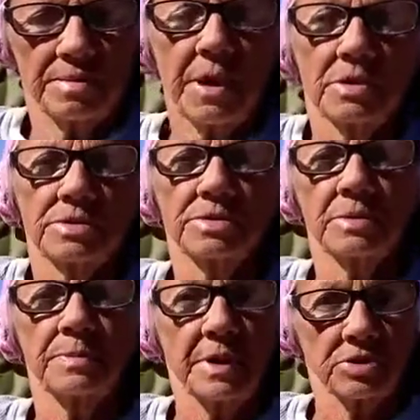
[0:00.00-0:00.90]
post
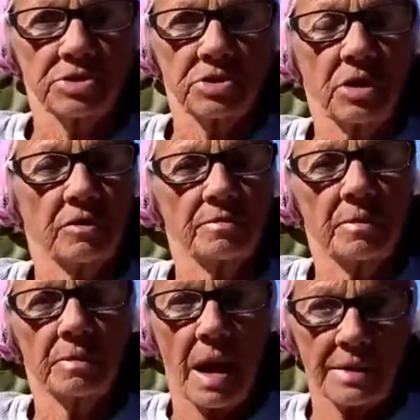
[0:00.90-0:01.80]
a picture of
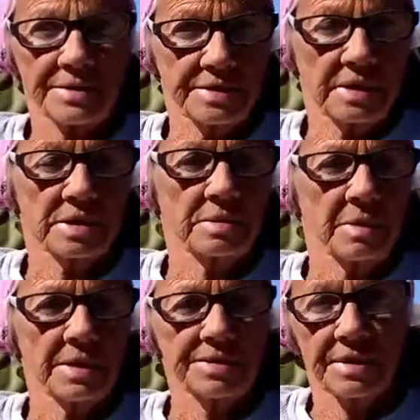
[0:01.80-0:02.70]
my son and
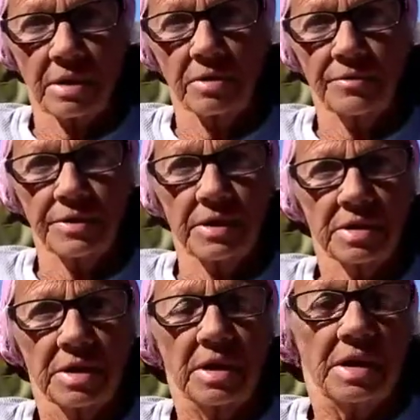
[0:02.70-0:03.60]
myself that
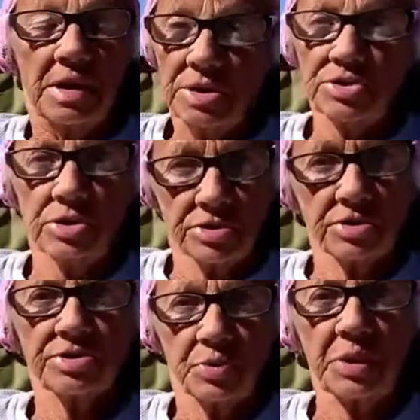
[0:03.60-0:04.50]
he took
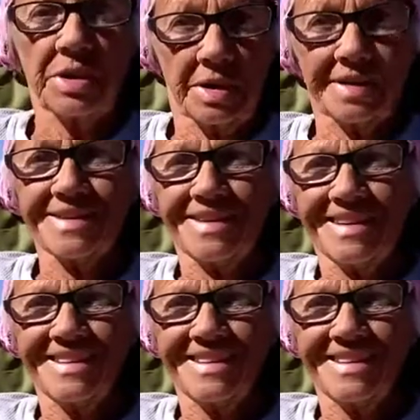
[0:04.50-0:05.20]
this weekend.